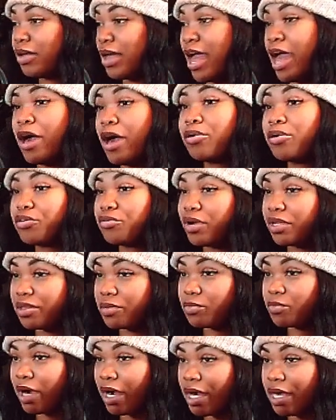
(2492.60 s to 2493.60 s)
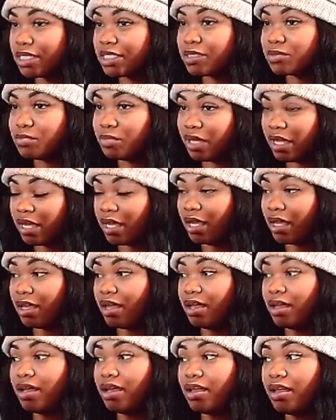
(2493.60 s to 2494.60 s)
algorithm works, mm -hmm.
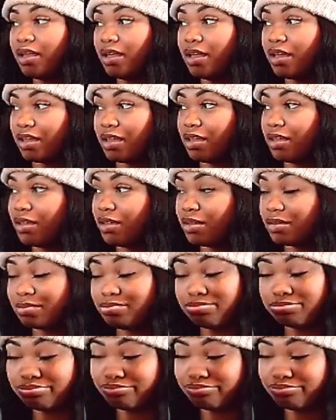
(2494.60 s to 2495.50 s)
but